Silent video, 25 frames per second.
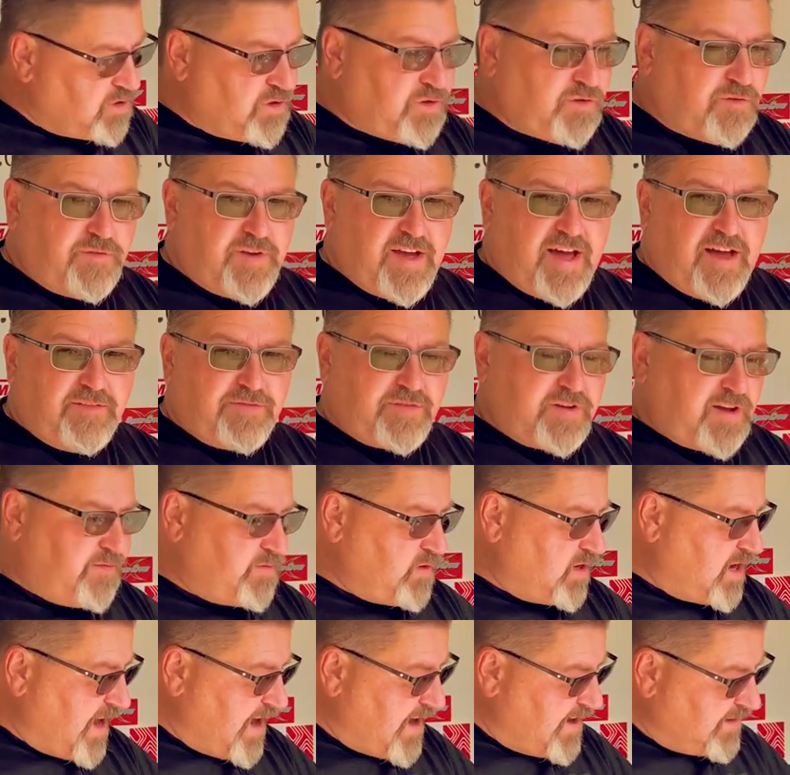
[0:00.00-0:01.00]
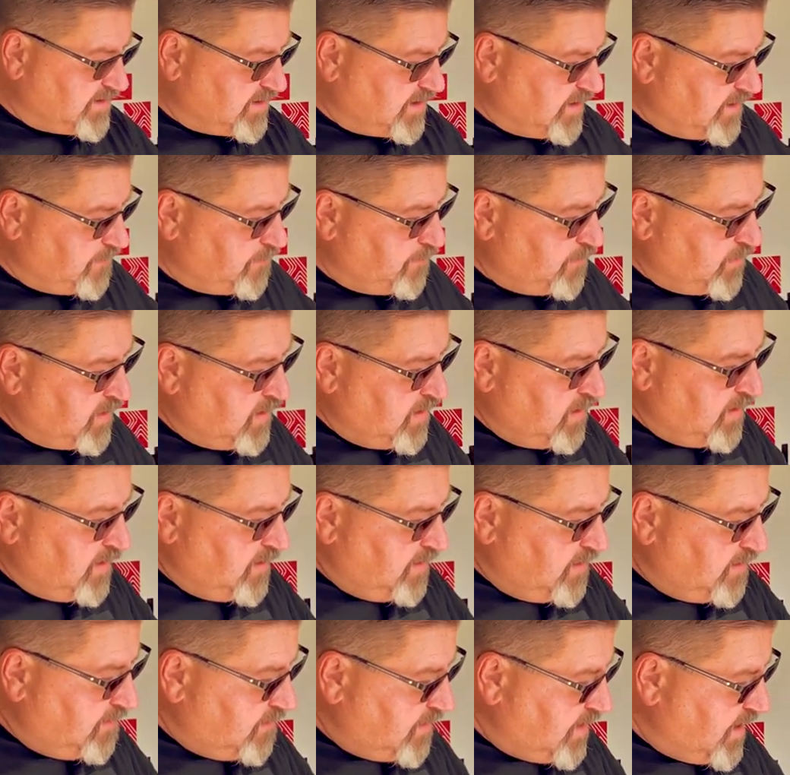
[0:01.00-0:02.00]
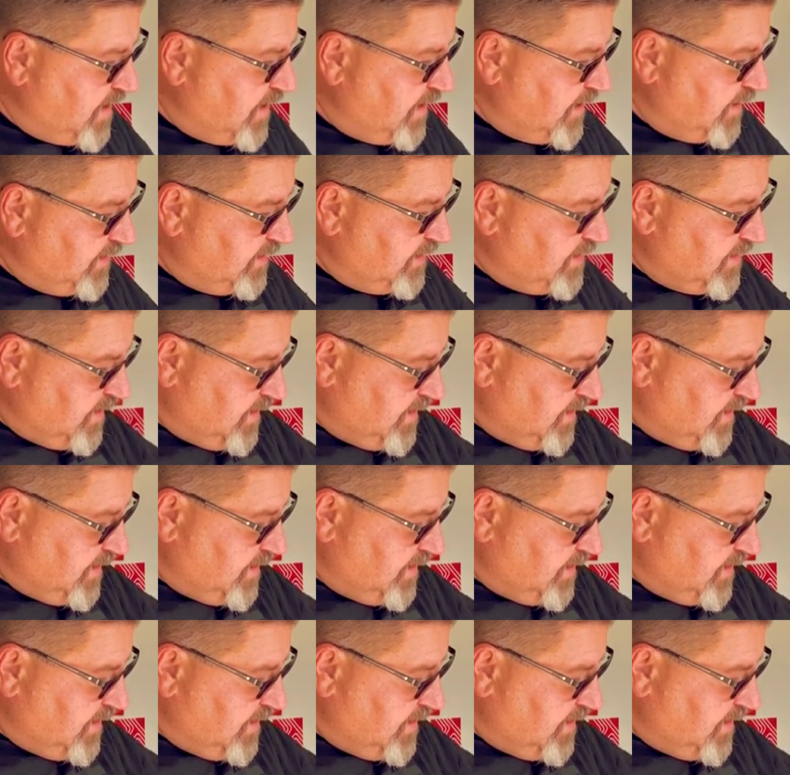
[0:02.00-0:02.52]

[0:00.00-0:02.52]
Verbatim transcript: a new valve cover gasket. And...